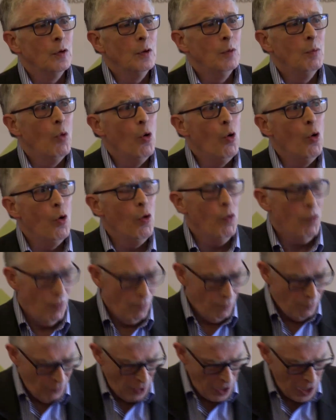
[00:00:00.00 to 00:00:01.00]
to a more
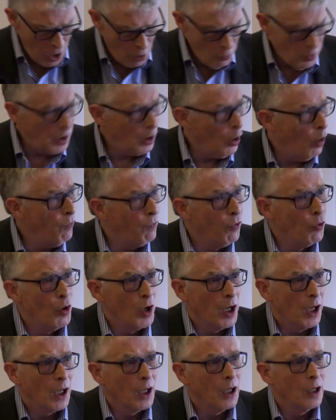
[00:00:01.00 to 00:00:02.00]
varied
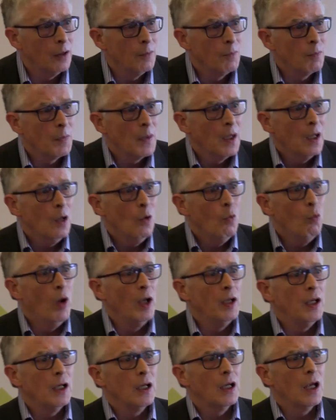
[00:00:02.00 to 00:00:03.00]
offering
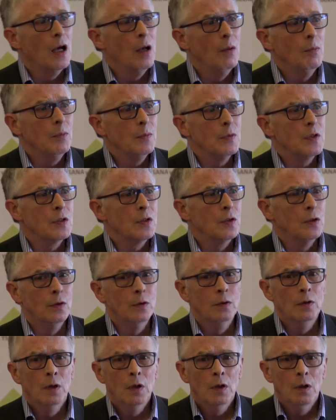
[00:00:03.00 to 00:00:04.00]
when it comes
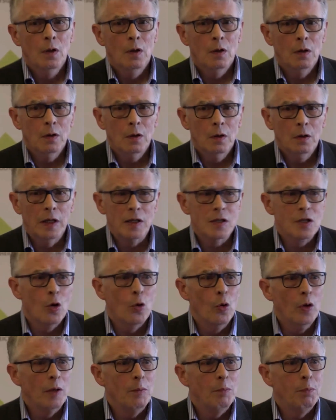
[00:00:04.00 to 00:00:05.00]
to, let's
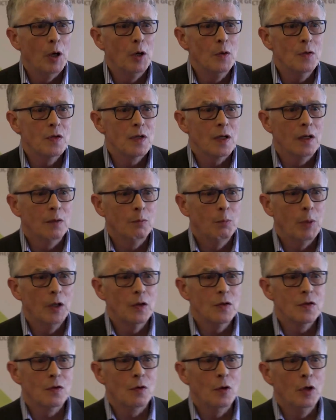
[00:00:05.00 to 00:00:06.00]
call it
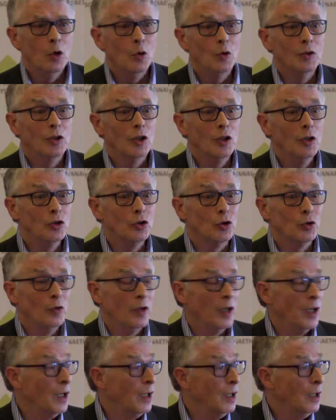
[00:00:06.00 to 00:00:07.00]
post-compulsory or
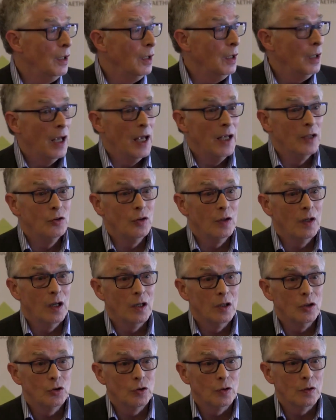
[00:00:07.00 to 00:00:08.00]
tertiary
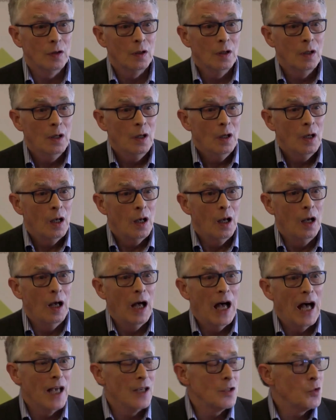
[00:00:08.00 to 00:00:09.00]
education.
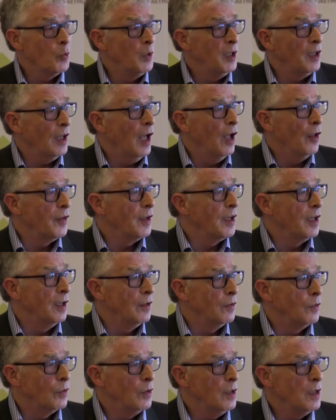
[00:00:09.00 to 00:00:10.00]
As with other
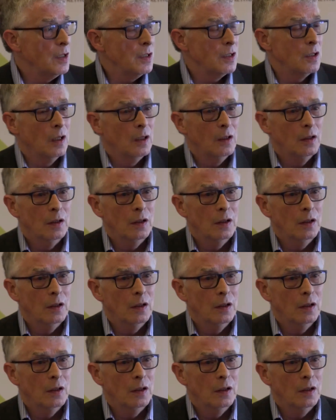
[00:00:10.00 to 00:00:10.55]
countries,